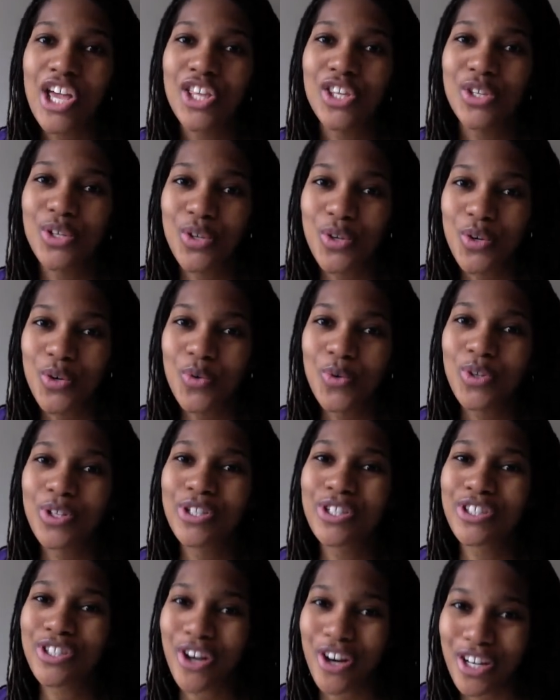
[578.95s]
you will
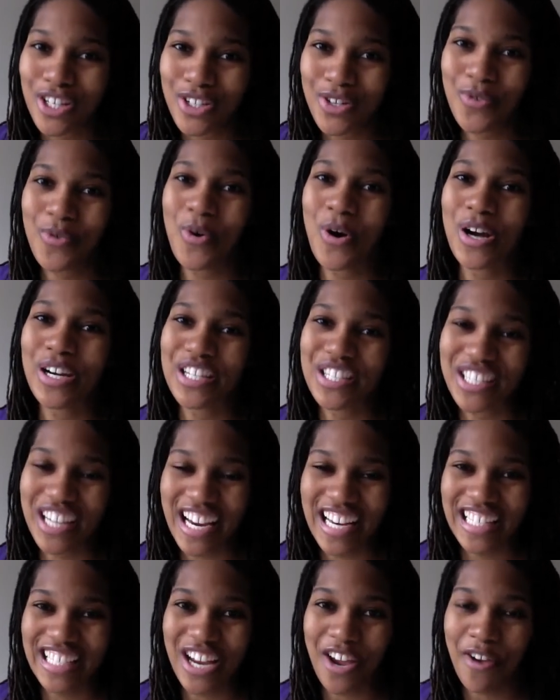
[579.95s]
start to want to
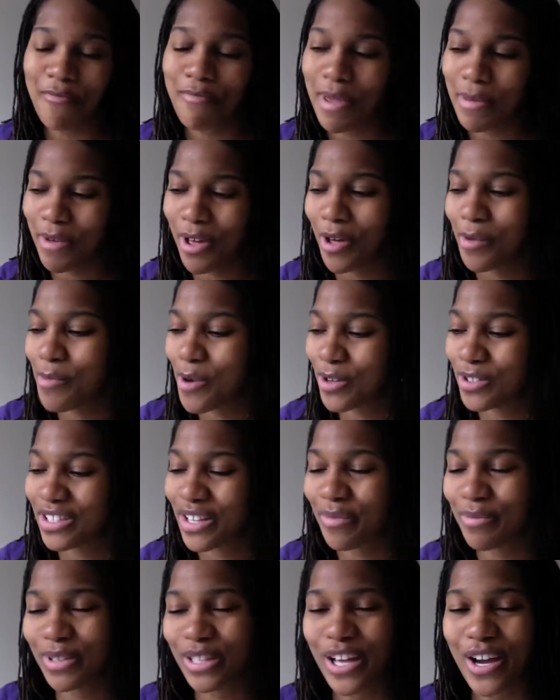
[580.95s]
change it. Maybe I'll post
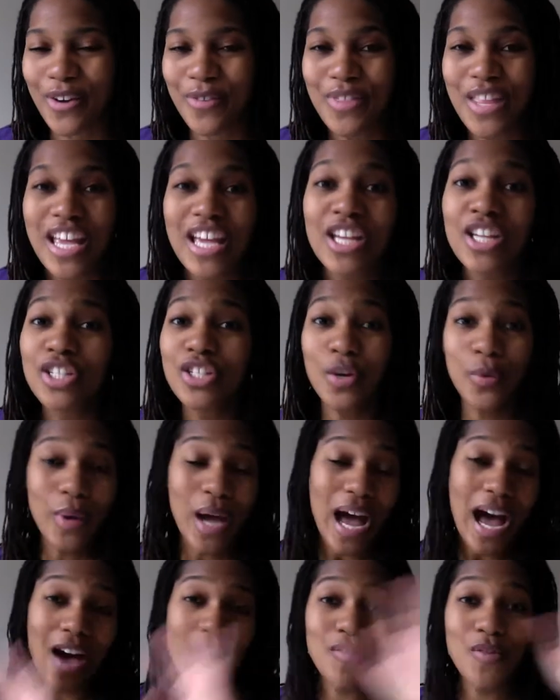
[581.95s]
that below. So
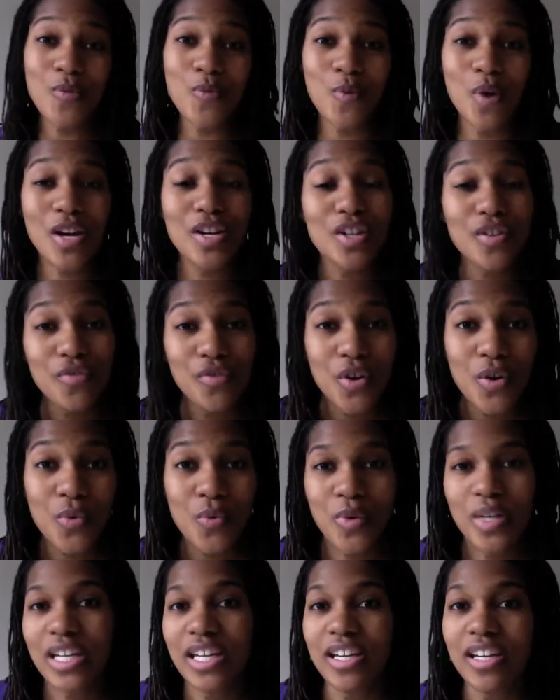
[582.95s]
have a wonderful
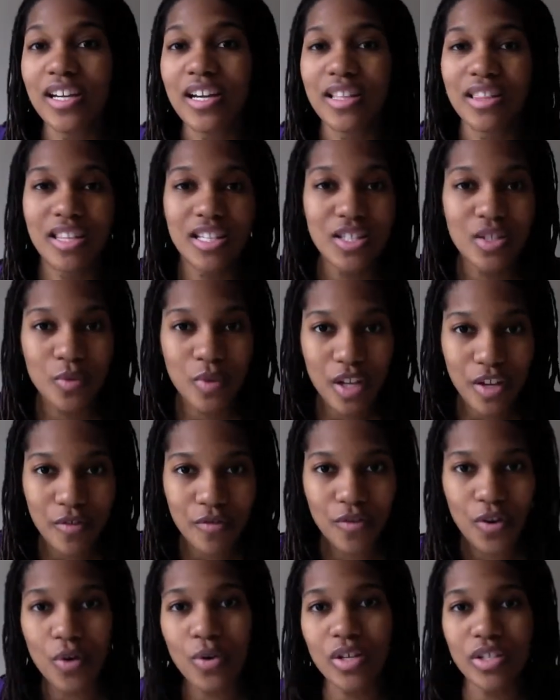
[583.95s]
week. This week,
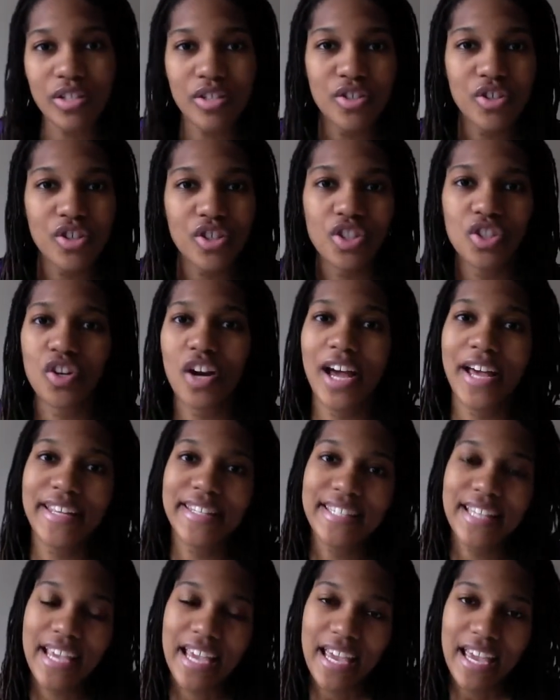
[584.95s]
focus on your
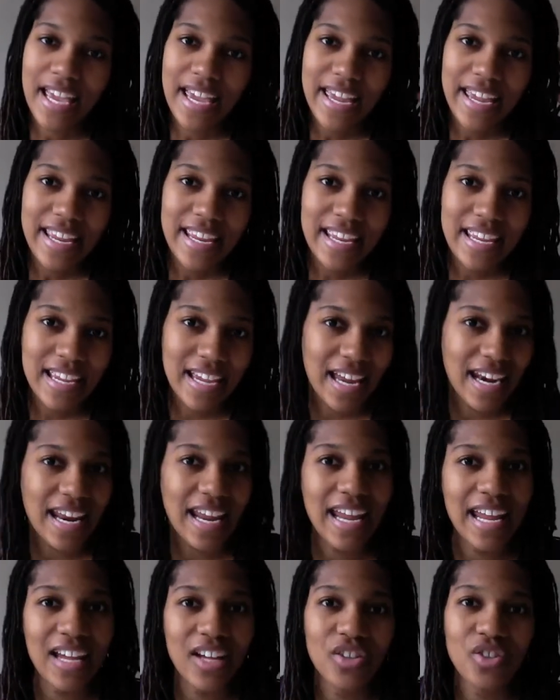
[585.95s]
stress. Get a
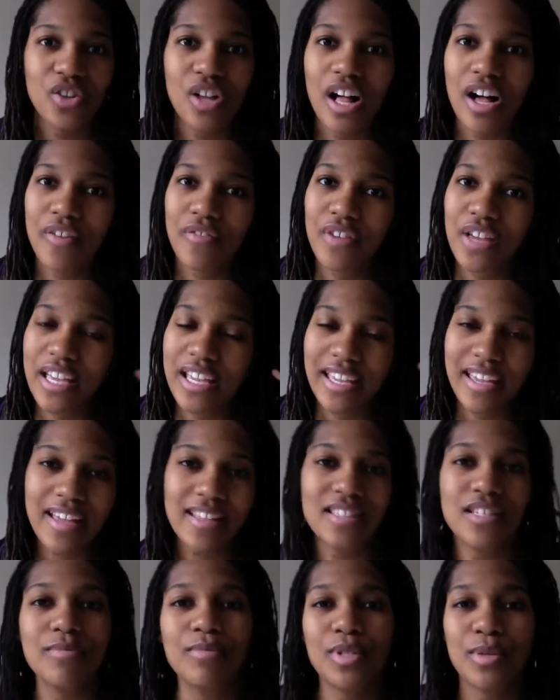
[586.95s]
handle of it,
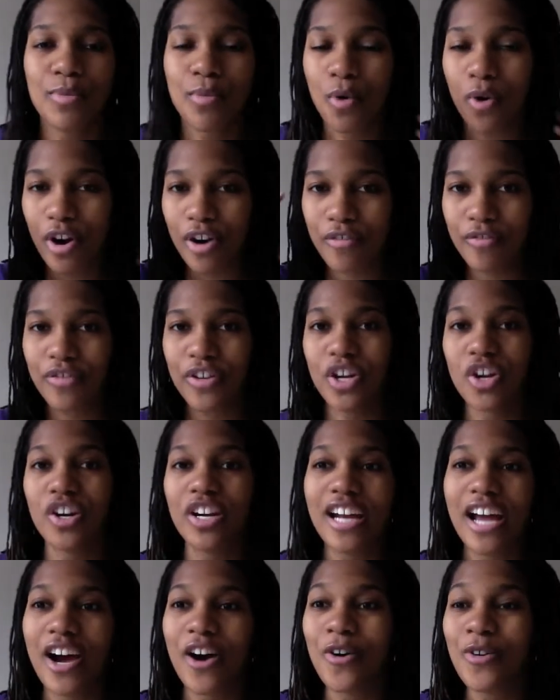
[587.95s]
get some support, figure
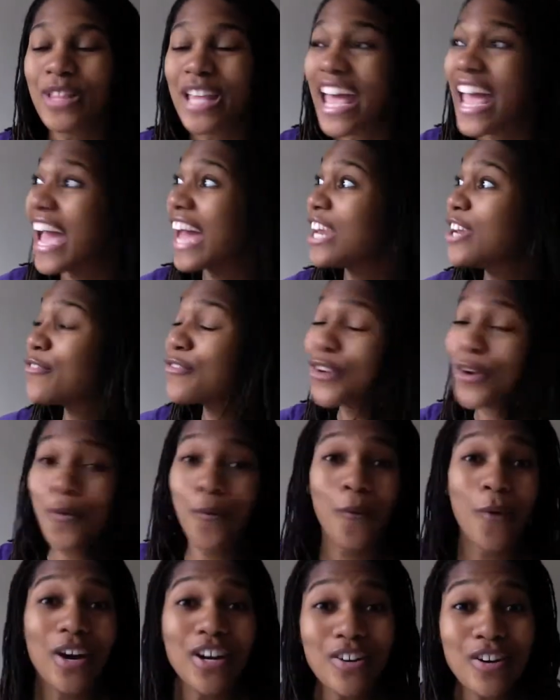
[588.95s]
it out. And if
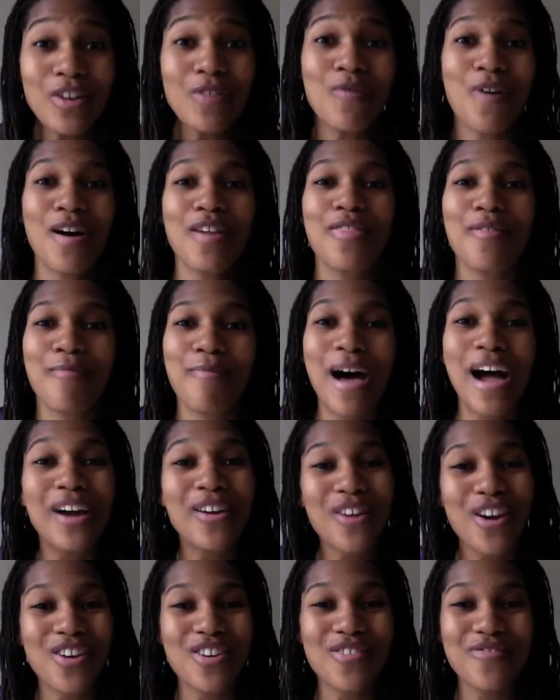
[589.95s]
you're wondering why the
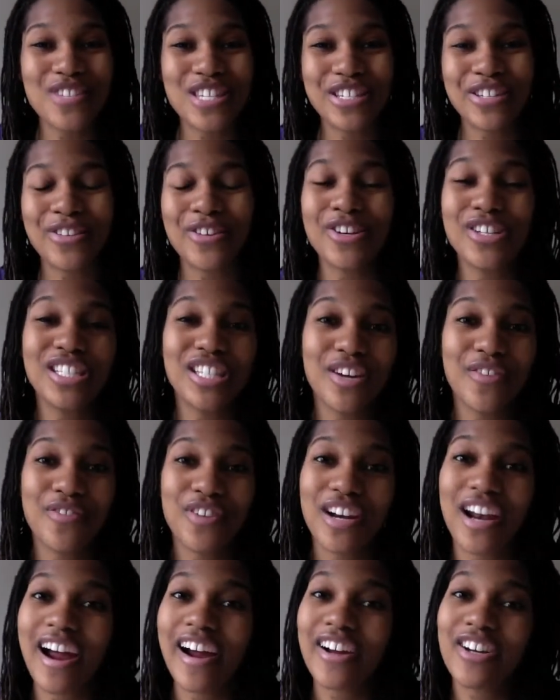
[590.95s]
background of it is a little
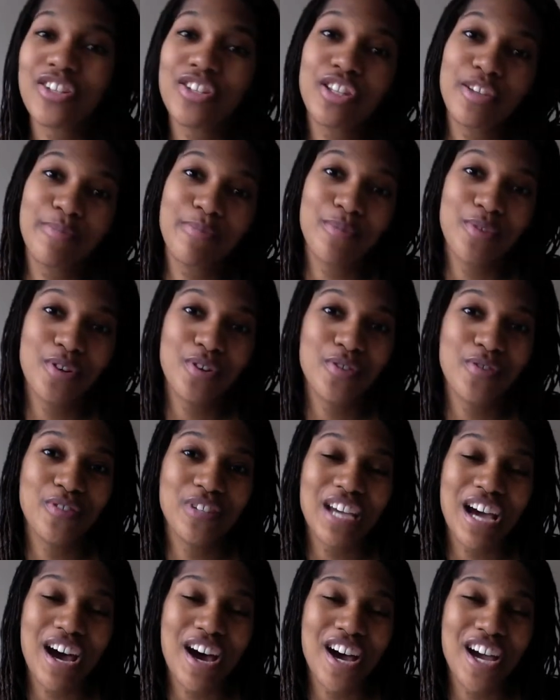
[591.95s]
different, I actually
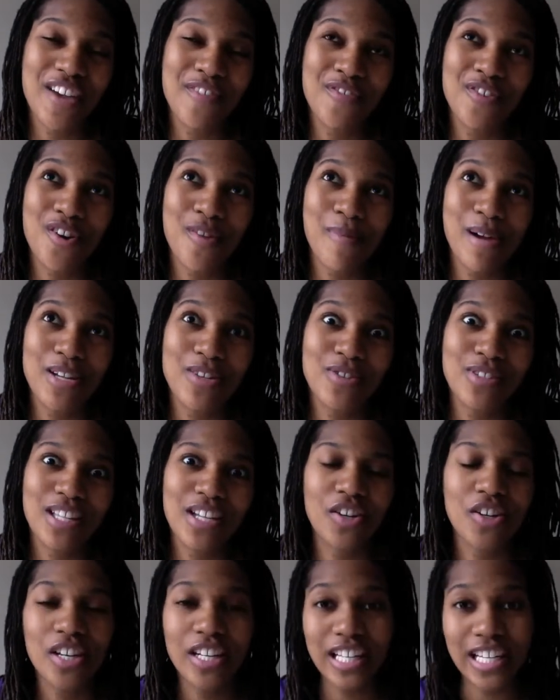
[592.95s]
moved. If you're on my
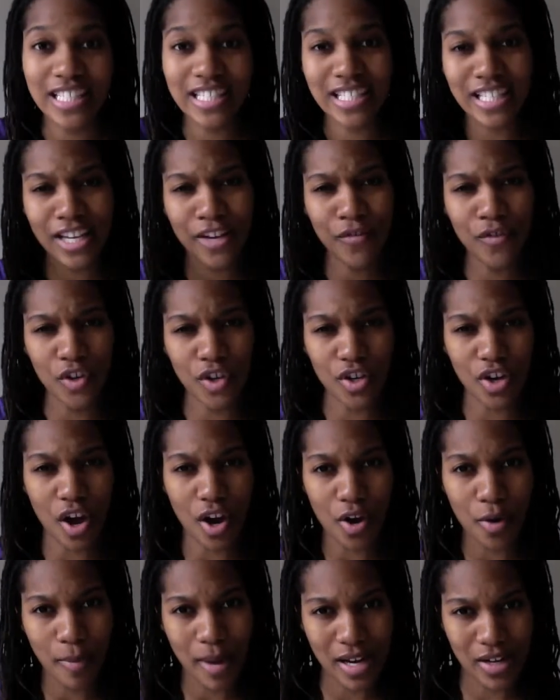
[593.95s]
newsletter list, if you're
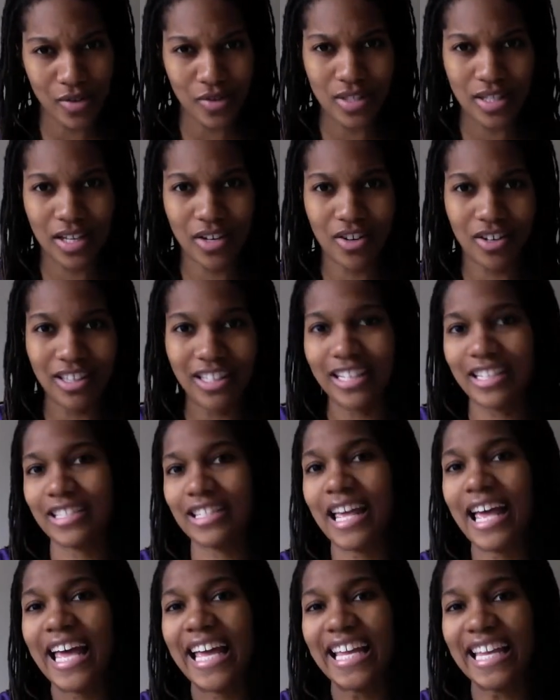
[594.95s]
not on my newsletter
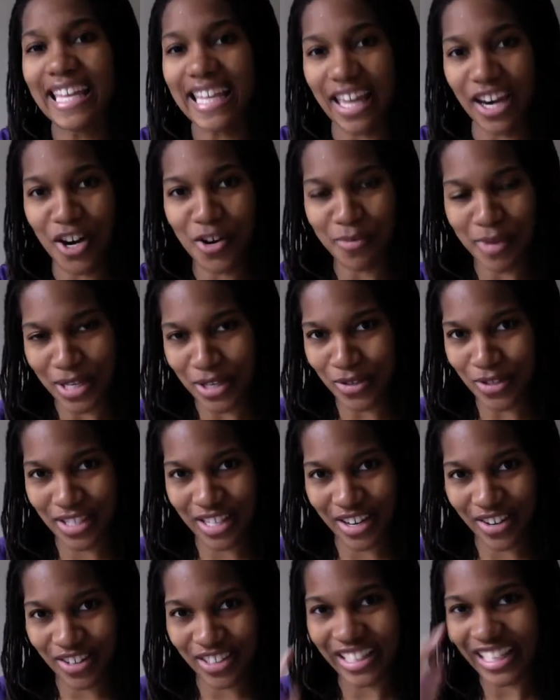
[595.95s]
list, get on my
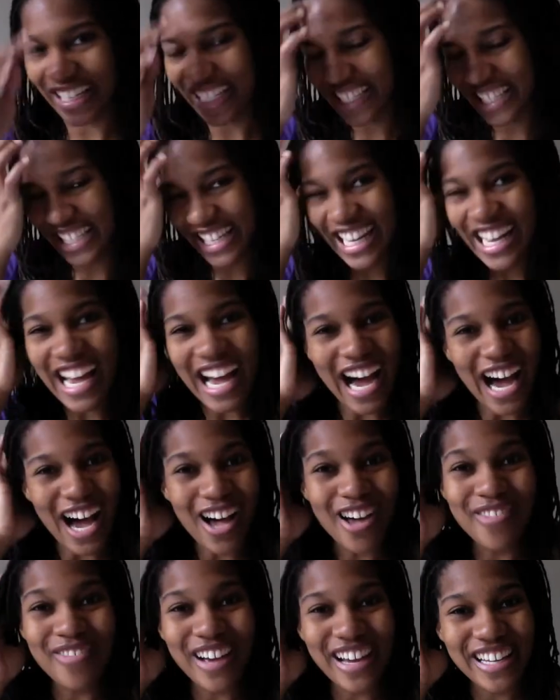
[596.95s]
newsletter list.
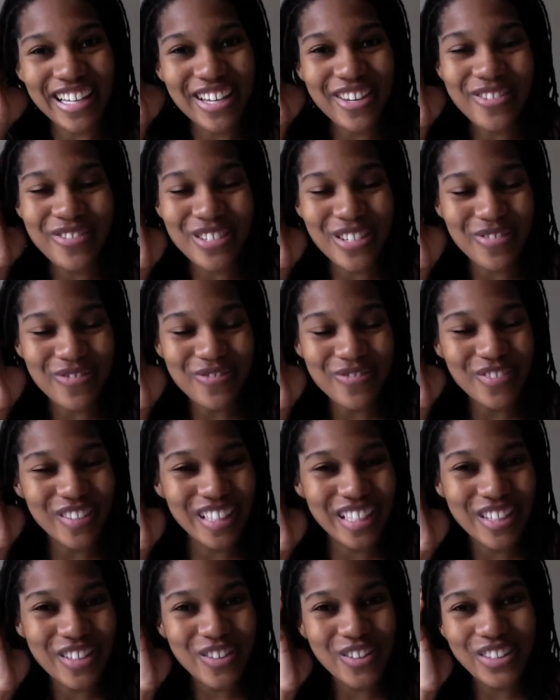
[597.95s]
I give some
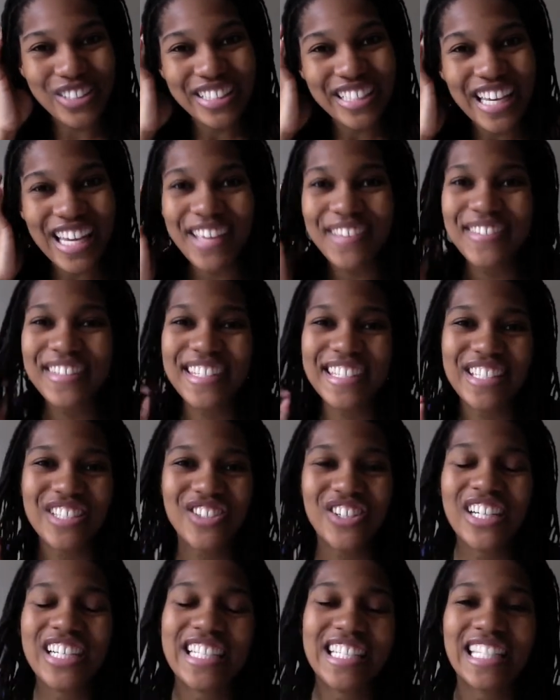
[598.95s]
really cool tips and
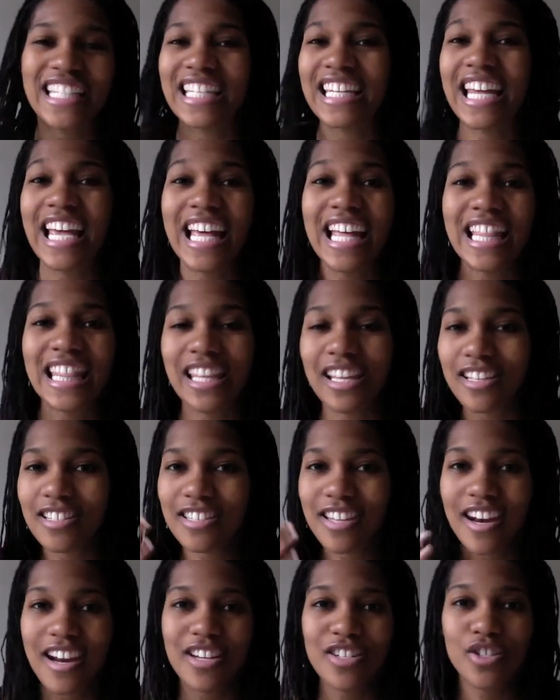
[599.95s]
tricks and things
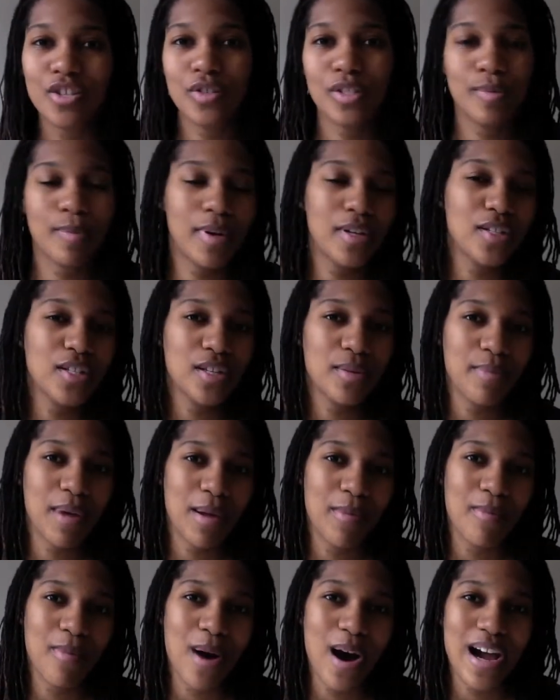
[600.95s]
that I do, especially in my
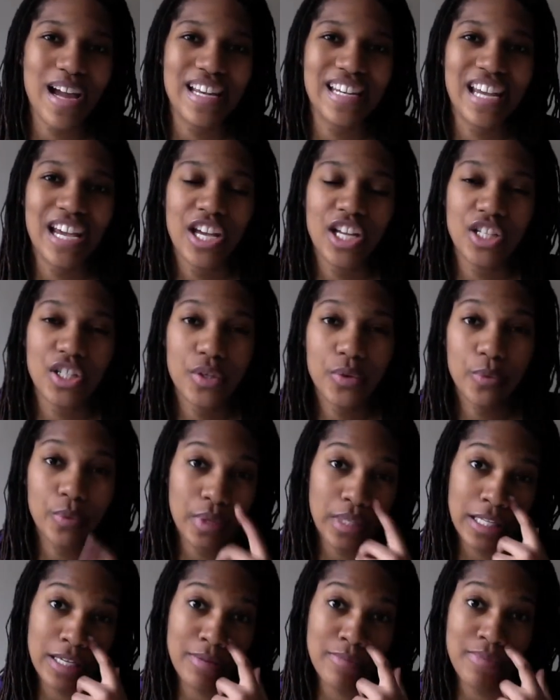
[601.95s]
mind, to
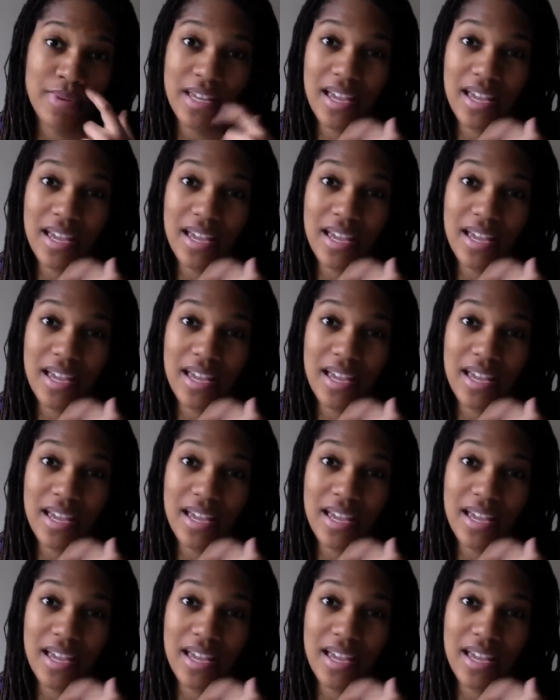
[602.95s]
really be